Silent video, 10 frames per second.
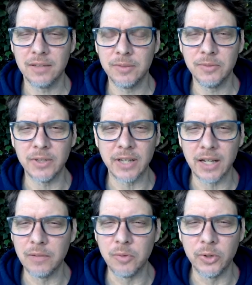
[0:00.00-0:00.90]
lived in
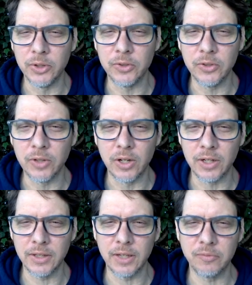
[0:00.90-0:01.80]
California too
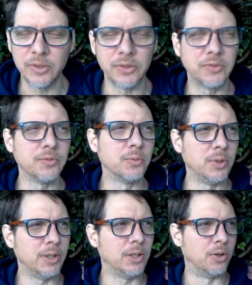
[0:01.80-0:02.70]
long, and that feels
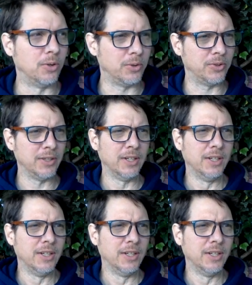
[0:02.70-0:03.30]
really cold